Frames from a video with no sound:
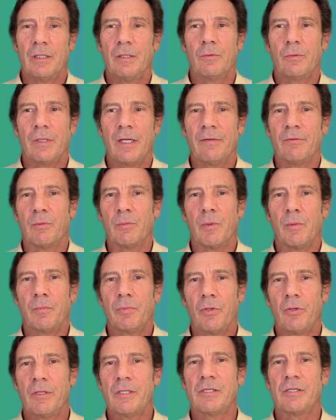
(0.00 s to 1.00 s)
we haven't been
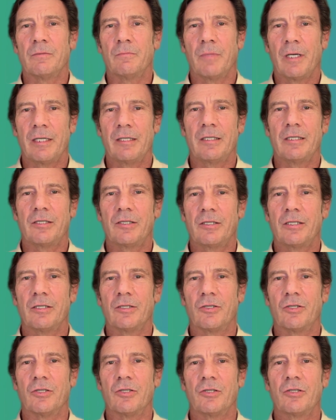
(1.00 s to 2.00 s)
poisoned by these
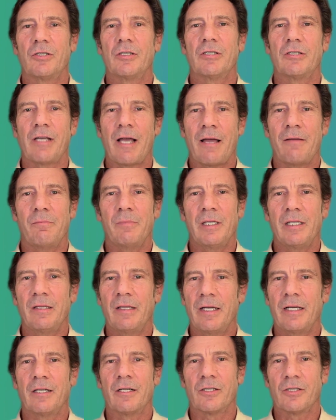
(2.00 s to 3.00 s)
dishes. Does that mean
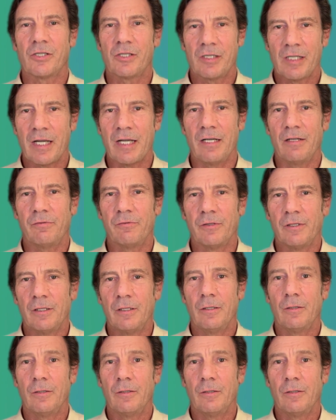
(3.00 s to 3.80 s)
they are safe?